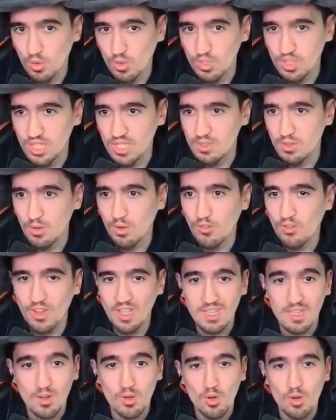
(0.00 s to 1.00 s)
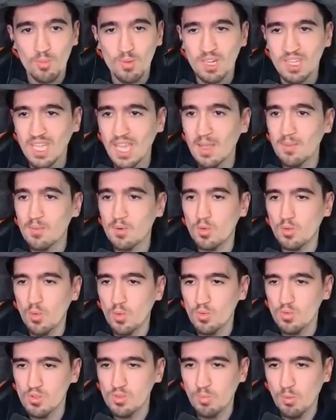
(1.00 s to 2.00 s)
Torch as an offhand, a normal cape,
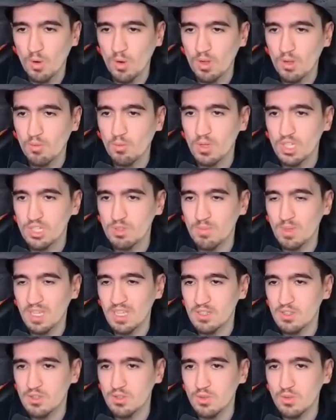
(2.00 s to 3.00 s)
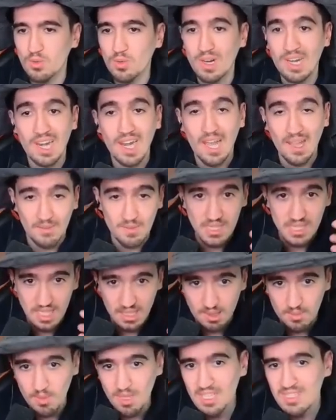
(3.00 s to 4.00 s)
Roast Pork, which makes you
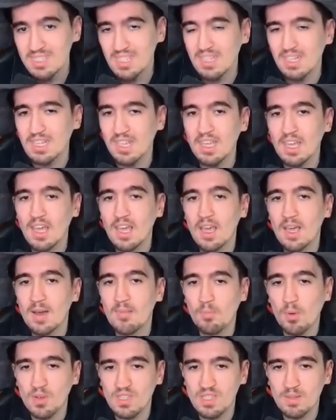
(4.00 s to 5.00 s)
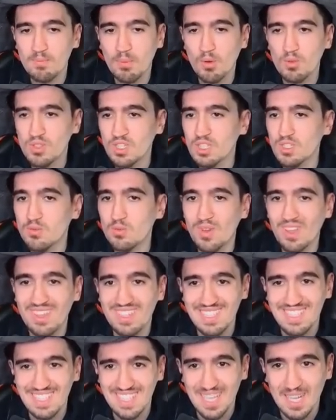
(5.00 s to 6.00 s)
lifesteal basically, poison potions with
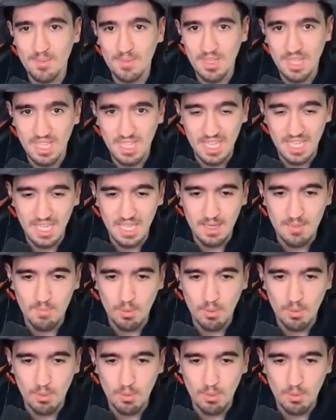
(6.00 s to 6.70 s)
some healing